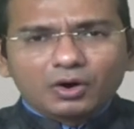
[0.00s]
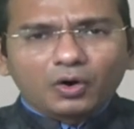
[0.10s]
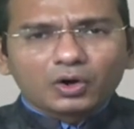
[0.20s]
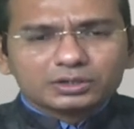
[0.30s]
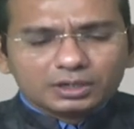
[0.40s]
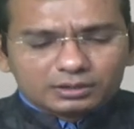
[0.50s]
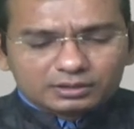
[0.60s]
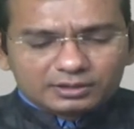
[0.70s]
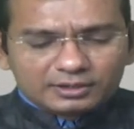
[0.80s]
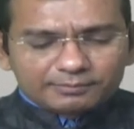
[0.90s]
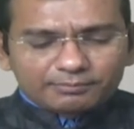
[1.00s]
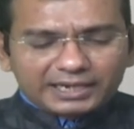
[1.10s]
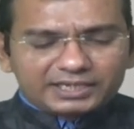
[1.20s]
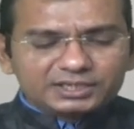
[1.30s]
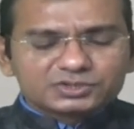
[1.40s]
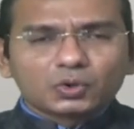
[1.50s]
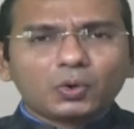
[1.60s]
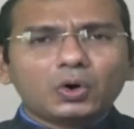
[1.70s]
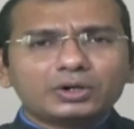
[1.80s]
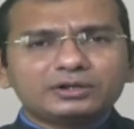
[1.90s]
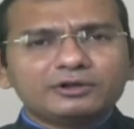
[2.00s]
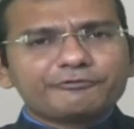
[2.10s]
honored by his own